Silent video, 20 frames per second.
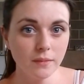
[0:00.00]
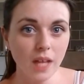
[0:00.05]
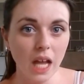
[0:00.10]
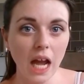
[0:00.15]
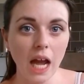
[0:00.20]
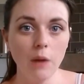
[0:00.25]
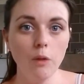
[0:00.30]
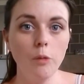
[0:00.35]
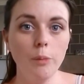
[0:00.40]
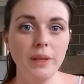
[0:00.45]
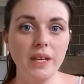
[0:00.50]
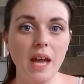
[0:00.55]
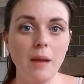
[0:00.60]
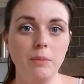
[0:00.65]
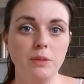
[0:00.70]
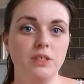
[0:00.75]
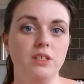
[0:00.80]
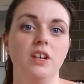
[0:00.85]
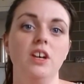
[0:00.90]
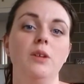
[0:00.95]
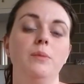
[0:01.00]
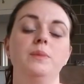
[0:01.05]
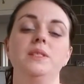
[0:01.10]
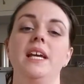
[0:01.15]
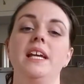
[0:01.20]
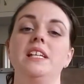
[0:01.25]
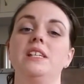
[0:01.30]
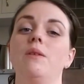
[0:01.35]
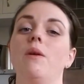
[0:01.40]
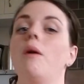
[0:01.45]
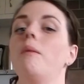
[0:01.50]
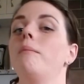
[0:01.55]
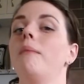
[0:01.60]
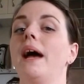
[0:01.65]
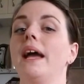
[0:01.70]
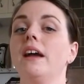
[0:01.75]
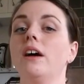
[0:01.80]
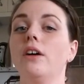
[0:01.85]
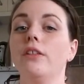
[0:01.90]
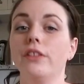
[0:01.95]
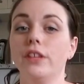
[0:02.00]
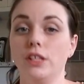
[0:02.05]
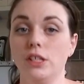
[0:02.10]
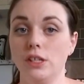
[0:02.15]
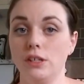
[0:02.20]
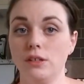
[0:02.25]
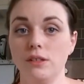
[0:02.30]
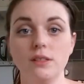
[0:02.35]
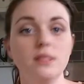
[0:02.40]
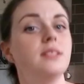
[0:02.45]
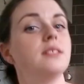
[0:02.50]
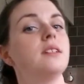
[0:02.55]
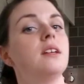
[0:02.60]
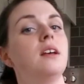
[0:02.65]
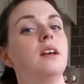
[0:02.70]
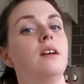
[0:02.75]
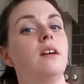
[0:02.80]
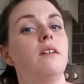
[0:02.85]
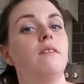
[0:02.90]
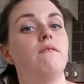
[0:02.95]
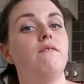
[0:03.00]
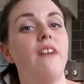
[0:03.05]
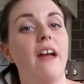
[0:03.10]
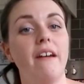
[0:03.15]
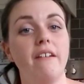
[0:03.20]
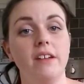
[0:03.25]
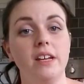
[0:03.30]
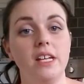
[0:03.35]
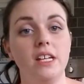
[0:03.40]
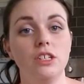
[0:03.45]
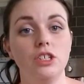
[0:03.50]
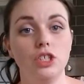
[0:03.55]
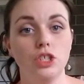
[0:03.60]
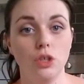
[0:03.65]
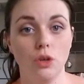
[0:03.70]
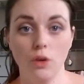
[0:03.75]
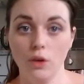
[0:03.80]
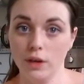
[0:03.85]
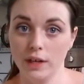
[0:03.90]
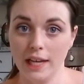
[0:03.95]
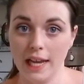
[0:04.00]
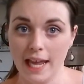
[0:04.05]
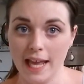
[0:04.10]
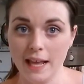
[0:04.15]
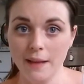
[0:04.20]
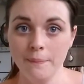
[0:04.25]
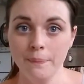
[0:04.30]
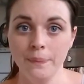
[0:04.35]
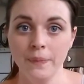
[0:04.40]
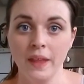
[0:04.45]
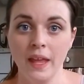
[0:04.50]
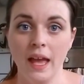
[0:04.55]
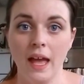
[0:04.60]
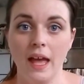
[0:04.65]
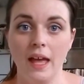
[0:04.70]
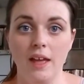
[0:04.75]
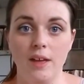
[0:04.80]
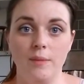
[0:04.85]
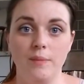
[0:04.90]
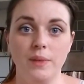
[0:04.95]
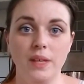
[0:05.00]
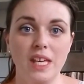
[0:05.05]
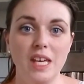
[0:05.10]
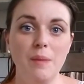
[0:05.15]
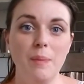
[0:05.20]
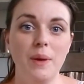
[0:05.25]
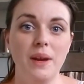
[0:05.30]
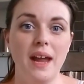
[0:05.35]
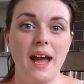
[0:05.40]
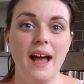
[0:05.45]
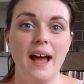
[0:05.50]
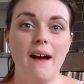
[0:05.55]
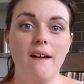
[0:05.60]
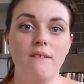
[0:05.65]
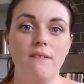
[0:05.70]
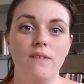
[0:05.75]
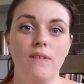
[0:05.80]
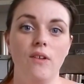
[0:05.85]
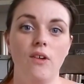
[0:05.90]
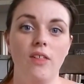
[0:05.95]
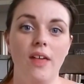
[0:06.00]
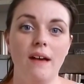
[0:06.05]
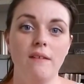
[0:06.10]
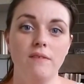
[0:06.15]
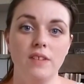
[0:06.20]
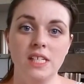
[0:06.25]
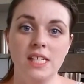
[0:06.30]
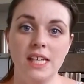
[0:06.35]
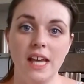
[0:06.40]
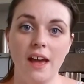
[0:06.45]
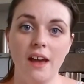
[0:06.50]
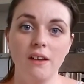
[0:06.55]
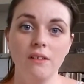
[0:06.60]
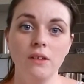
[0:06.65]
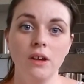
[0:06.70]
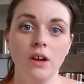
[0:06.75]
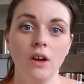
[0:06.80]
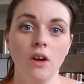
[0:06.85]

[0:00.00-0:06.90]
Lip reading: I will be able to update you on my other news very shortly. Keep an eye out for that video.